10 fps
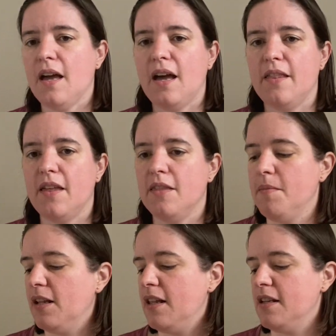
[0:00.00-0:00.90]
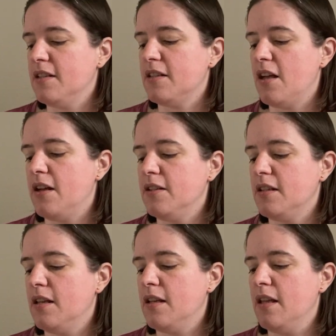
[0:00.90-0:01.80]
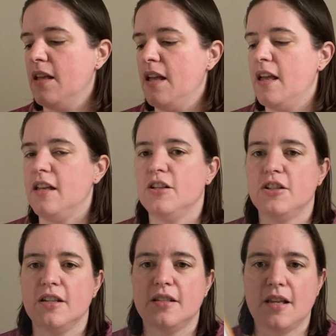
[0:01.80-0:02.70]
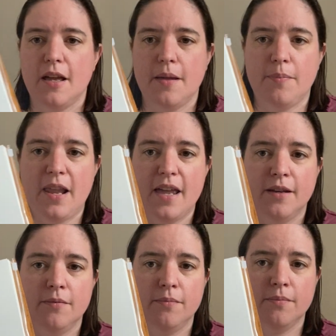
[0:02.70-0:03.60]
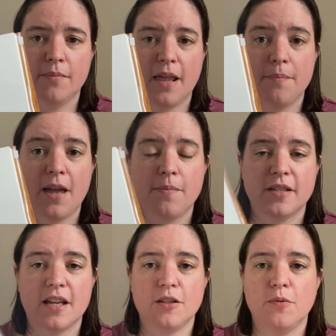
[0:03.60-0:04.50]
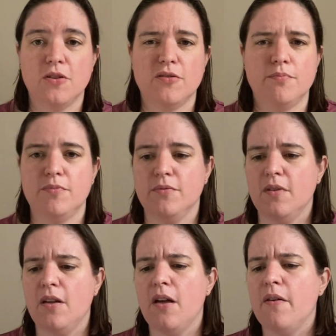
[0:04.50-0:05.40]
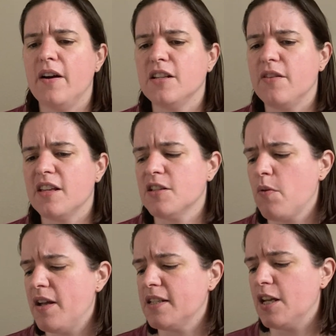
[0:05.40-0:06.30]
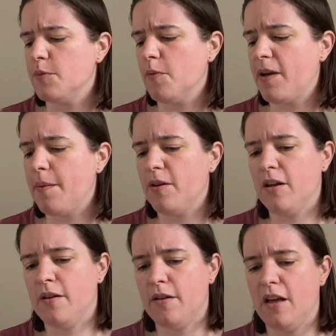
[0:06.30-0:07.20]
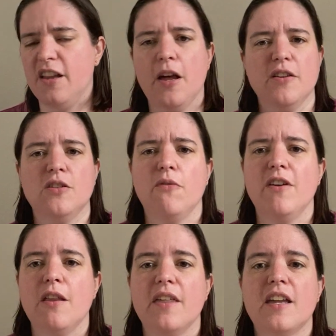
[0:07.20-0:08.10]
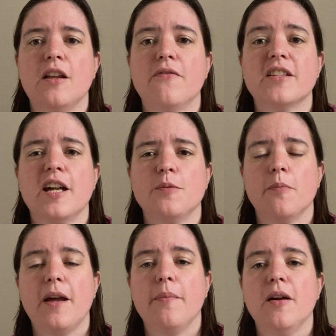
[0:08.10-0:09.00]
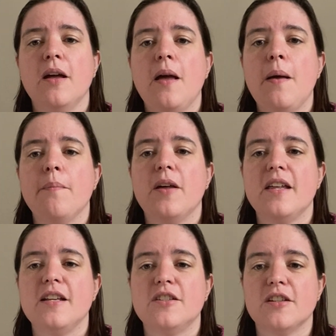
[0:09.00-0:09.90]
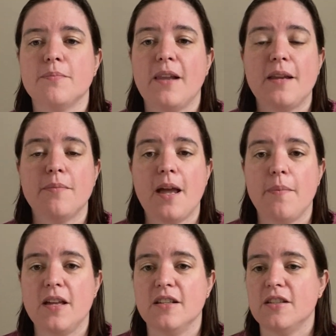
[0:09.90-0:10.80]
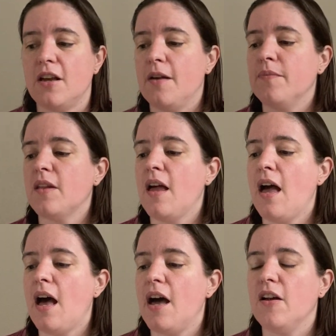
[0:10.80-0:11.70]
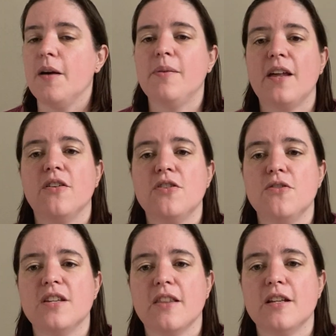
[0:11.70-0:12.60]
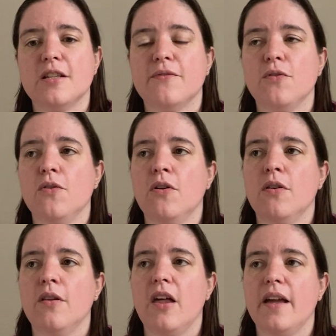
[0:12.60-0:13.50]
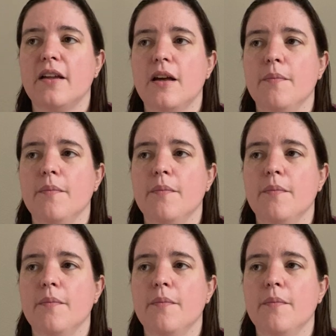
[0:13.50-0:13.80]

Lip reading: And then the middle insert is just a plain paper sketchbook. I don't think it's quite sketchbook paper. No, it's not really thick enough for sketchbook paper, but it is just plain paper insert. And I plan on using this for like